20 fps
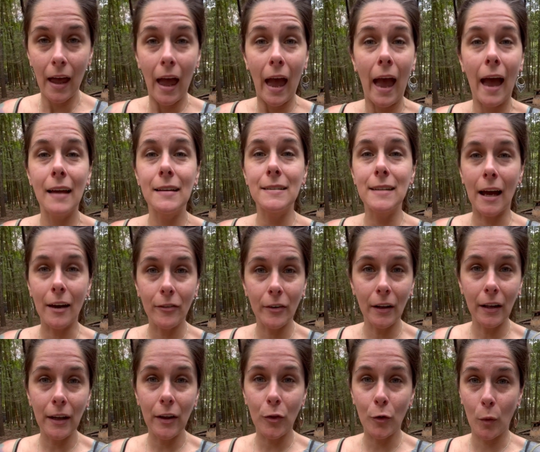and
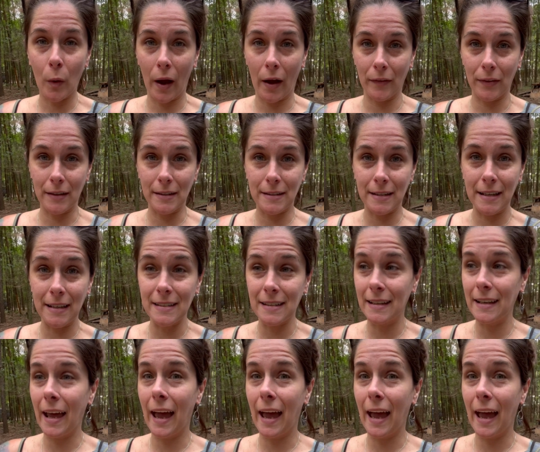definitely throughout the season